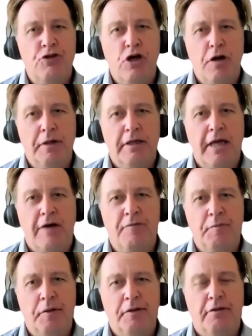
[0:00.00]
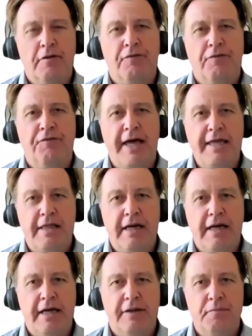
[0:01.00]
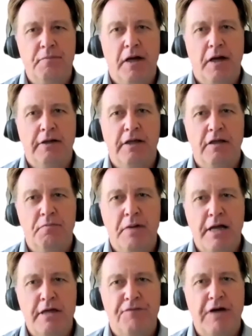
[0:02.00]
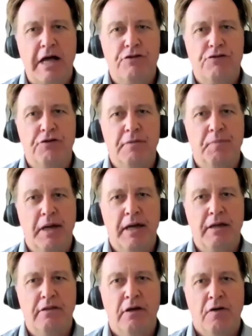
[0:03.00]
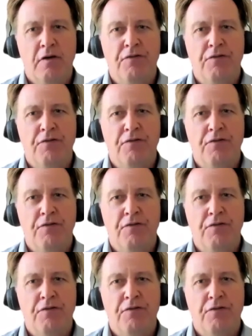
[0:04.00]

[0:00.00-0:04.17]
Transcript: German governments have fatally undermined its manufacturing base